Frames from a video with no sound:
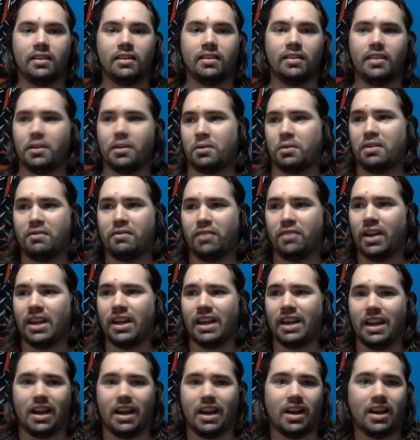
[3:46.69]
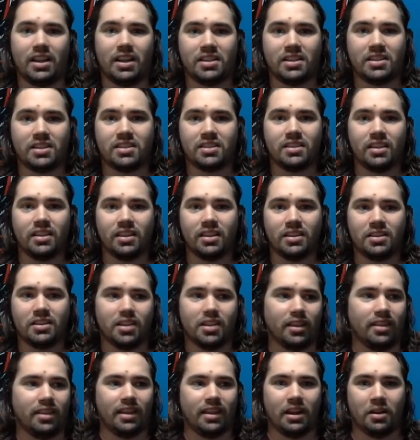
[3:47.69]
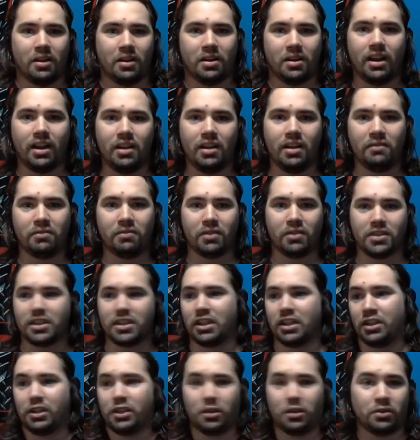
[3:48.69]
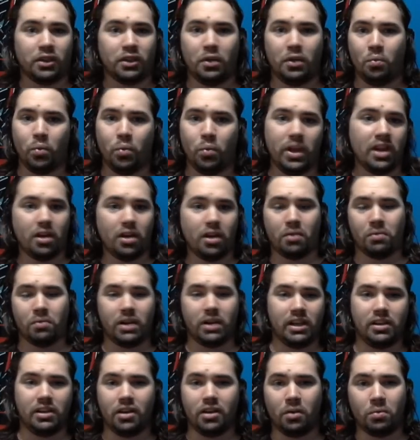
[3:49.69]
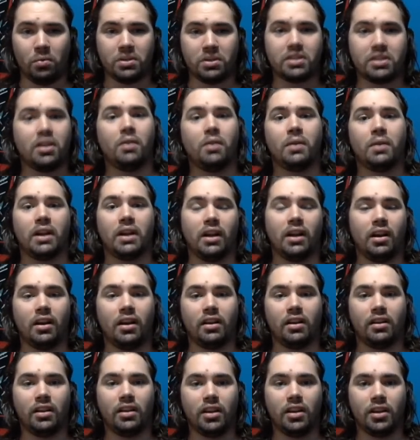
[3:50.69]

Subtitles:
They're inviting us to their conference. Clearly we already know what's going on.